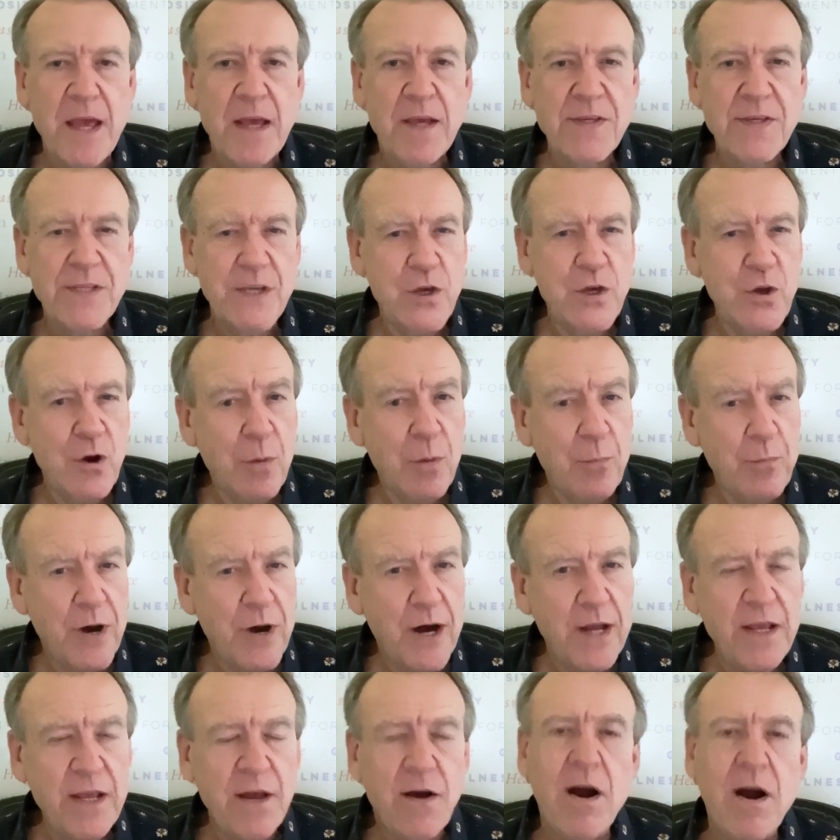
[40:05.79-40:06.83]
So your
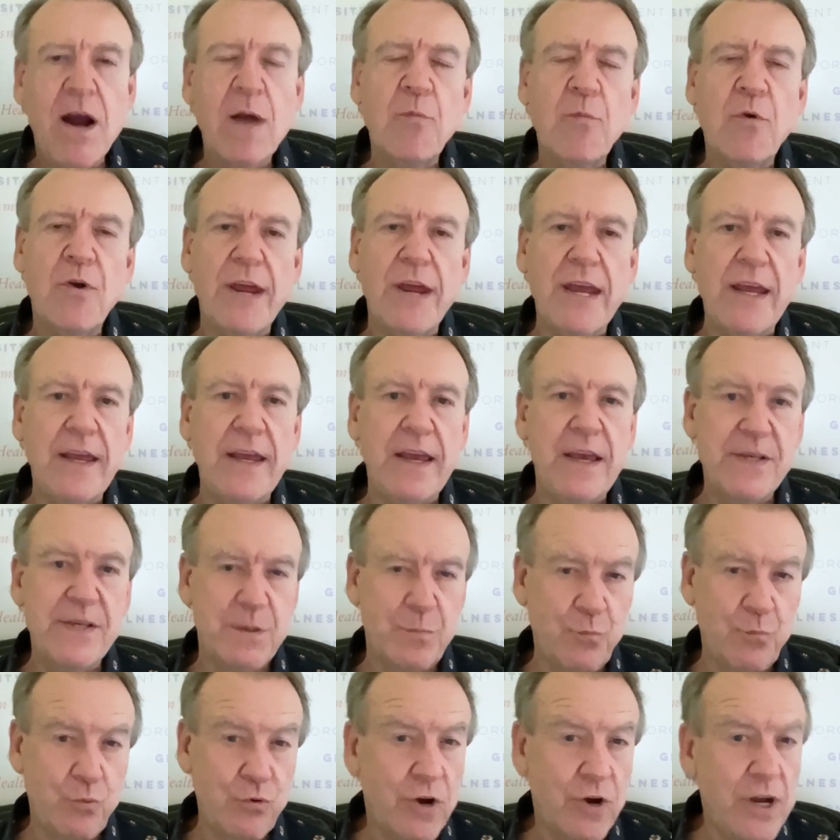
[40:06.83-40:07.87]
body armoring is a
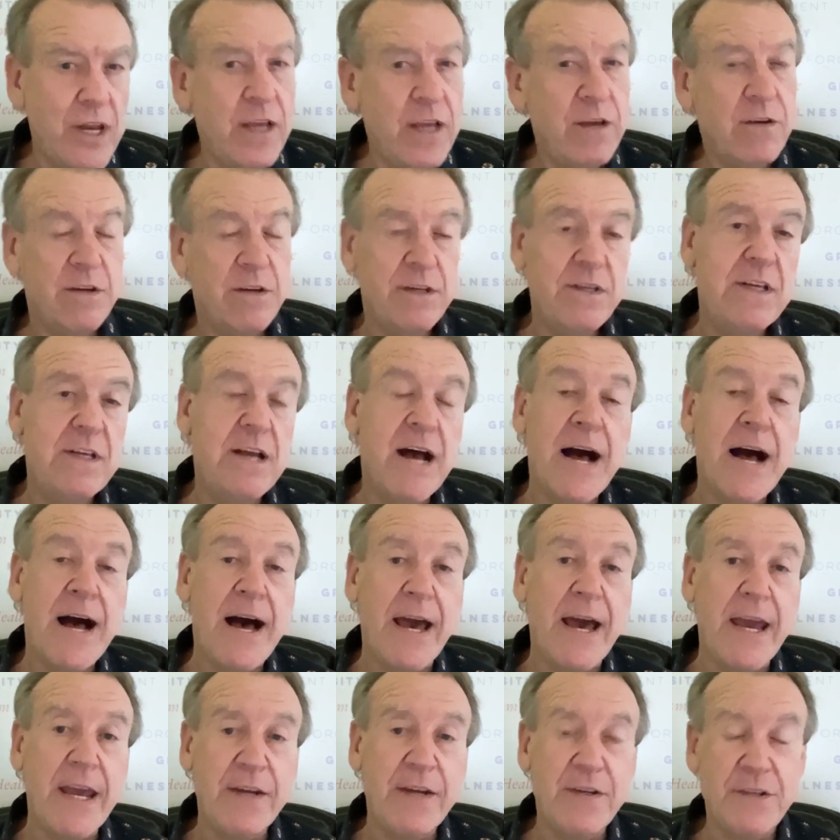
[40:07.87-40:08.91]
pretty good
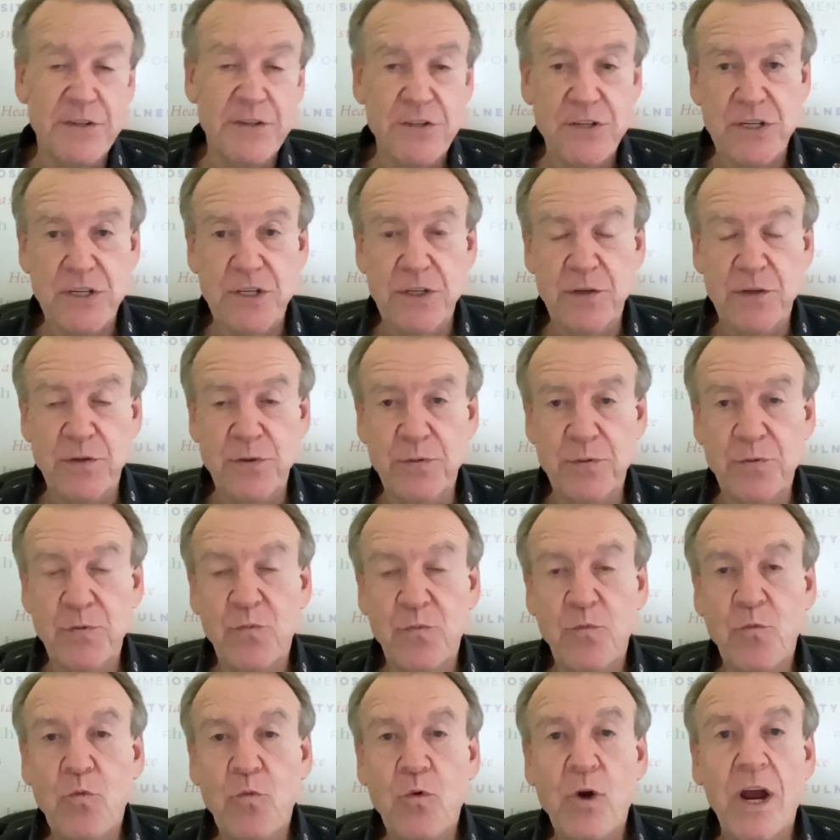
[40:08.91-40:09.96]
guide to
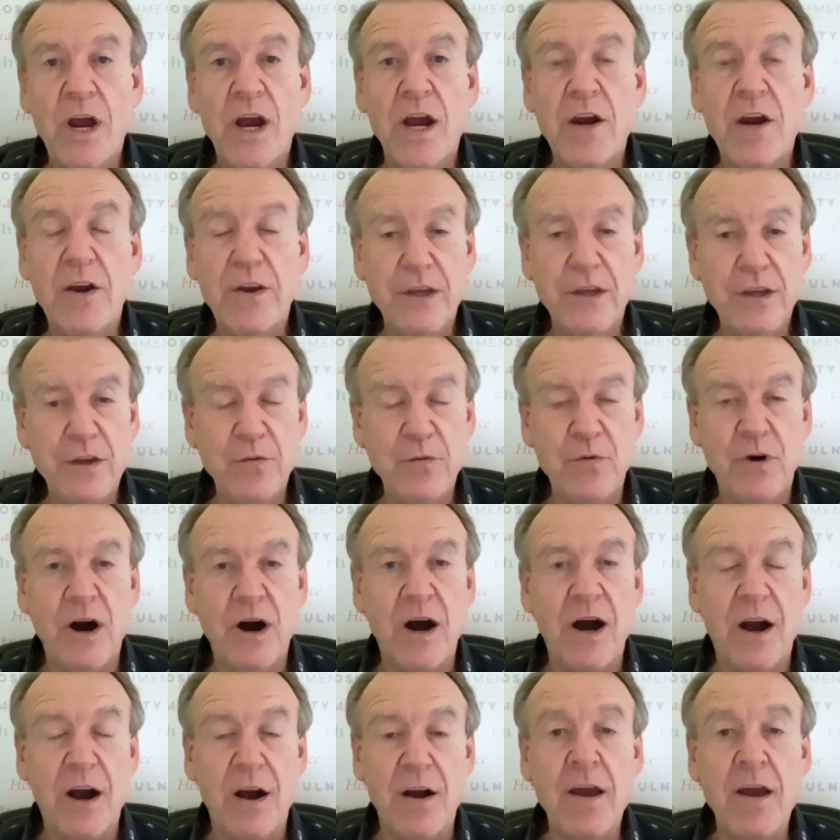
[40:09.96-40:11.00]
where you
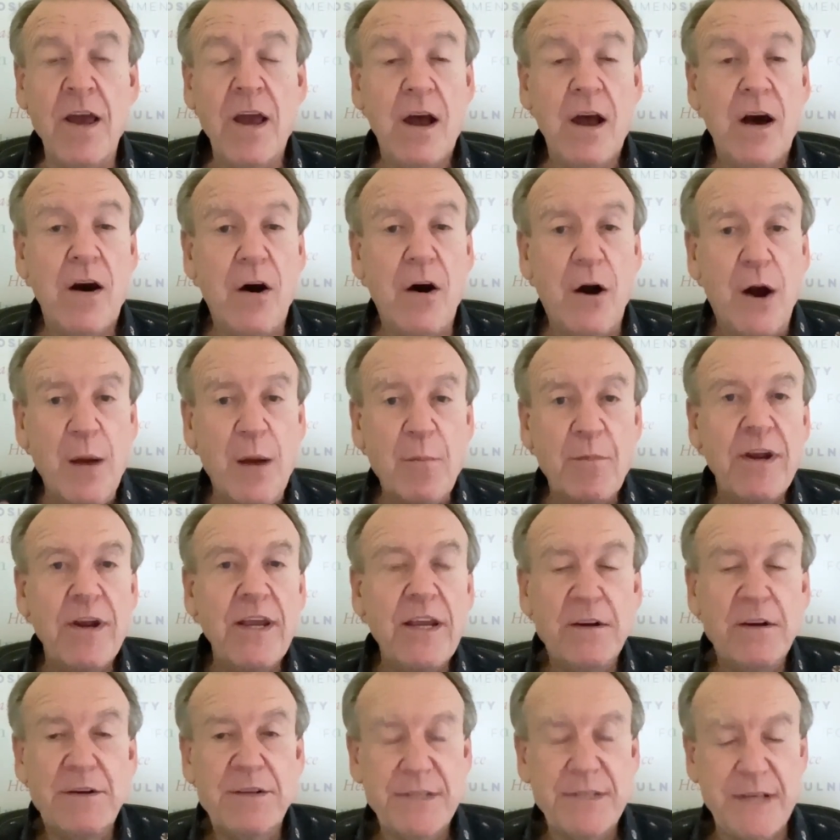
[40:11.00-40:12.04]
are
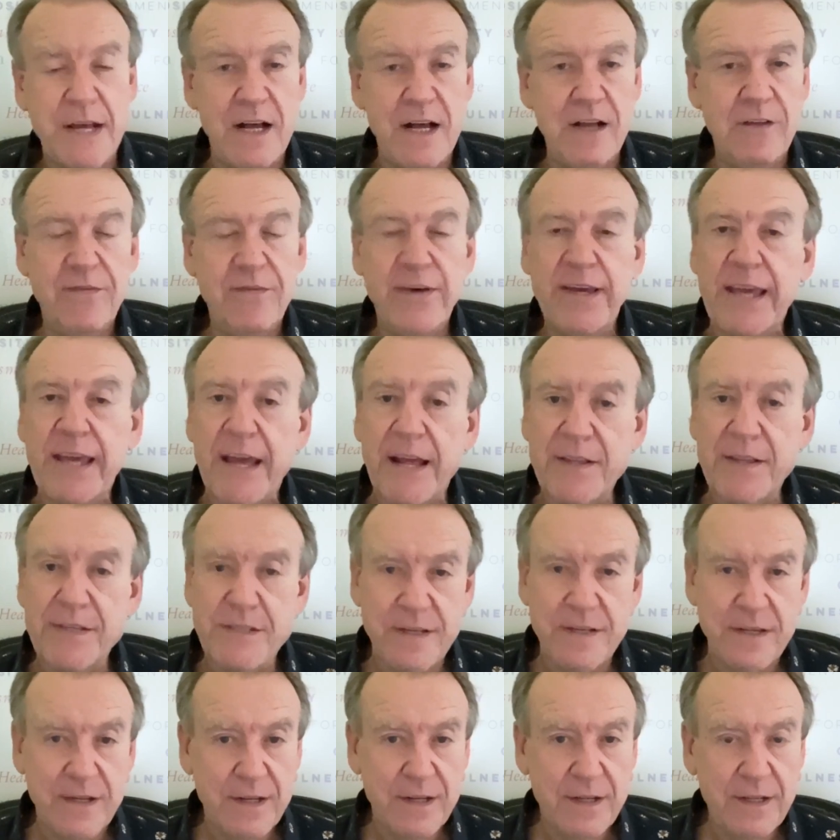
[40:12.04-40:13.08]
armoring yourself
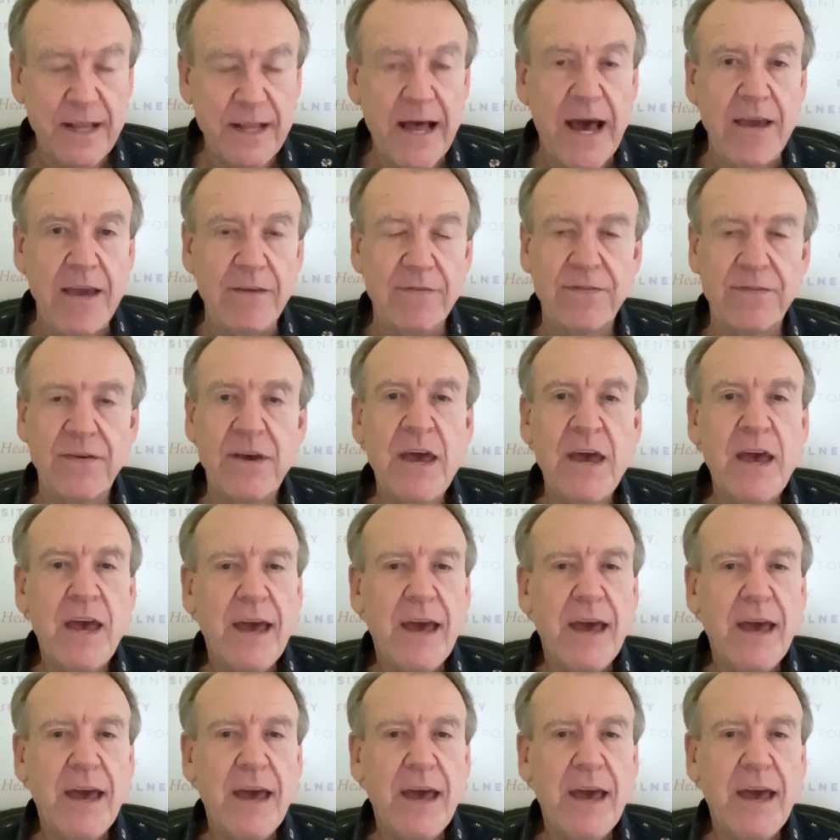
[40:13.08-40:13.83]
against life.